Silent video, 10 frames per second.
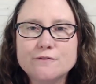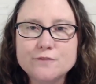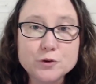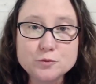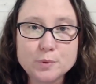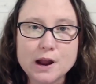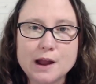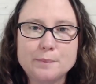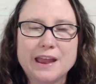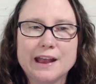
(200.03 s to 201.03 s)
food
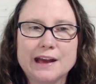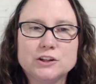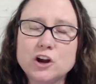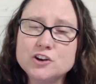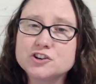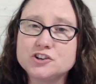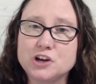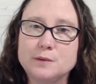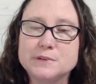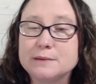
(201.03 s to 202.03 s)
prep, and larger
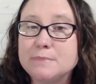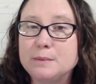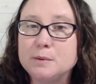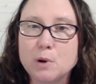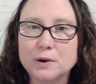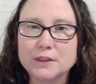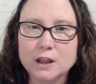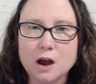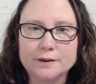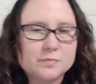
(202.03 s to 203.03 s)
jobs like maybe mowing the
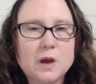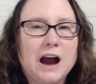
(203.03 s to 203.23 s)
lawn.